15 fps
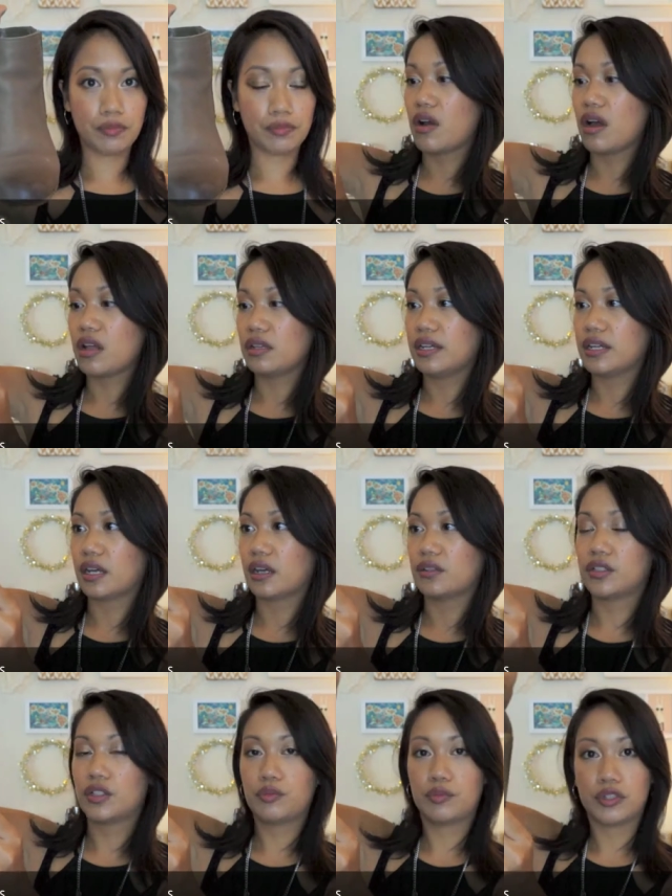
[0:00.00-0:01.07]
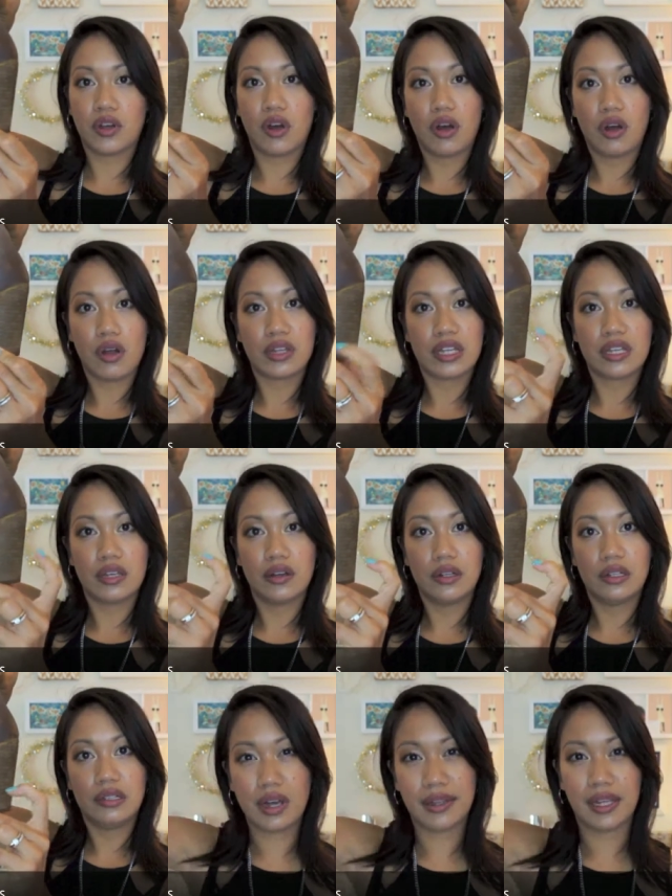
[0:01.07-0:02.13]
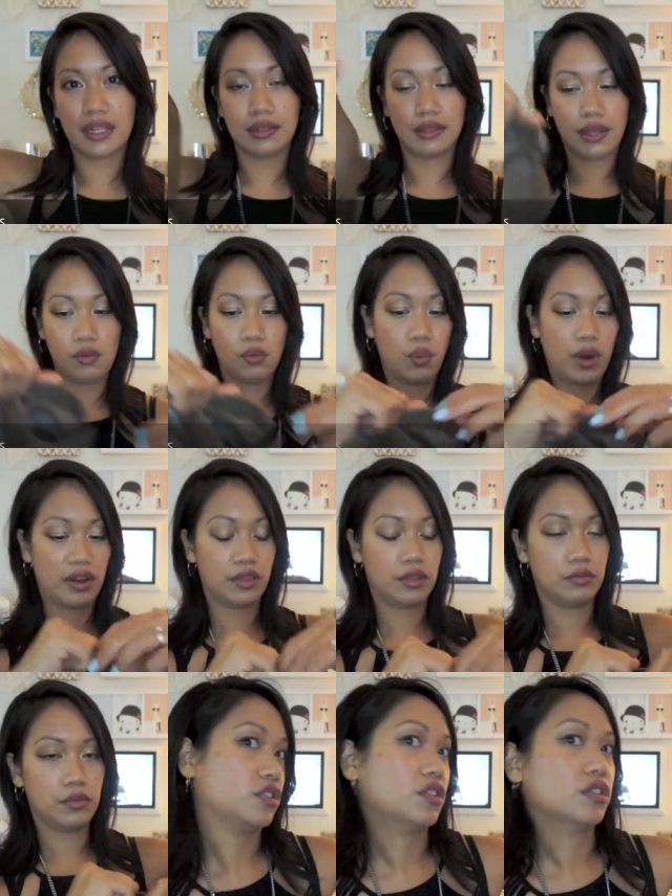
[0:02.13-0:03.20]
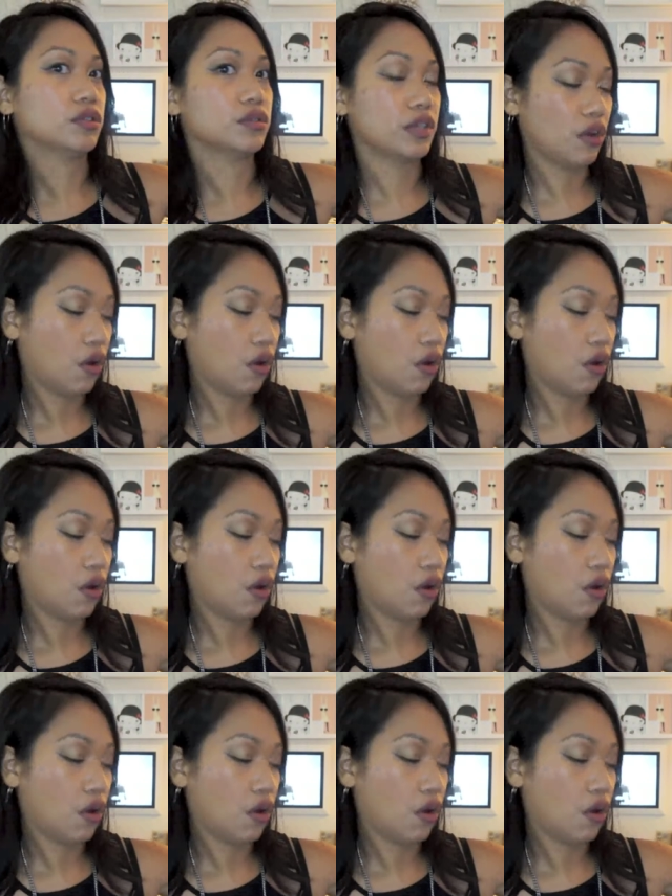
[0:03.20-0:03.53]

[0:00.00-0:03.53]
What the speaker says: Not like a super tall heel. I can like wear them to the